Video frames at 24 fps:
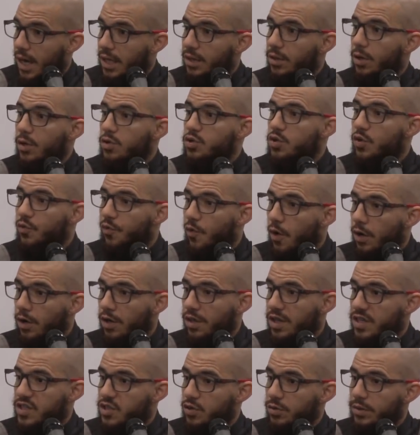and those who
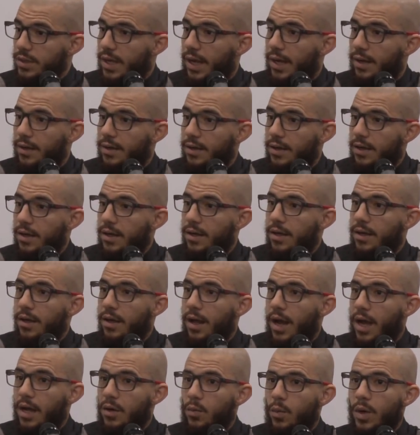follow the sunnah.
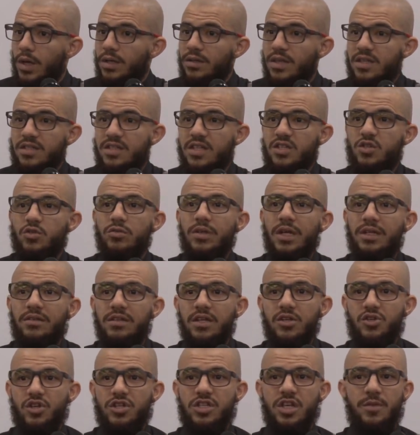And what does the
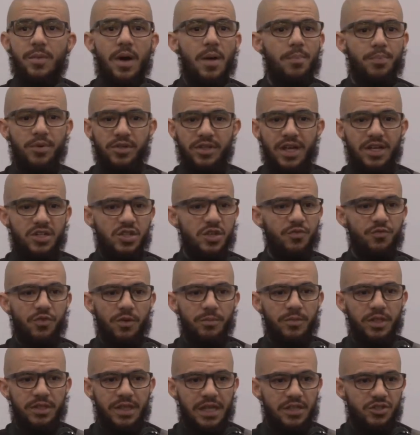sunnah teach us about protection
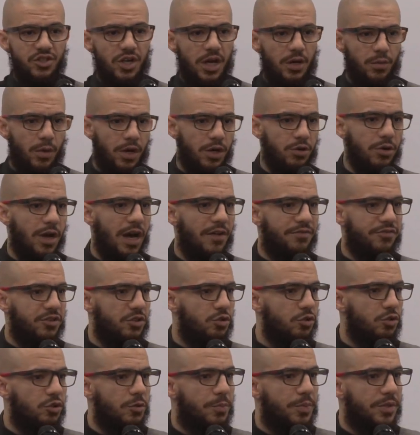from the Dajjal? What do you have
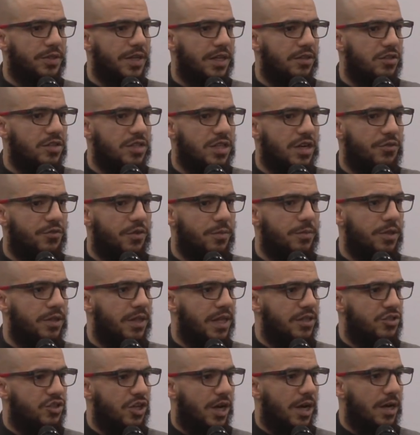to do to protect yourself from the
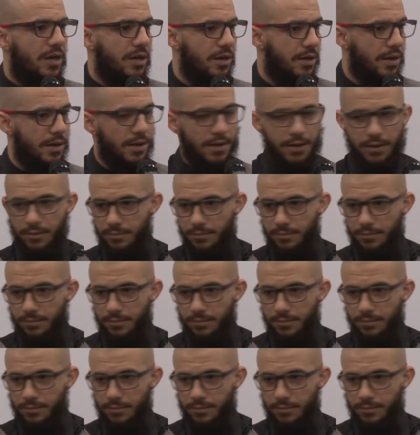Dajjal?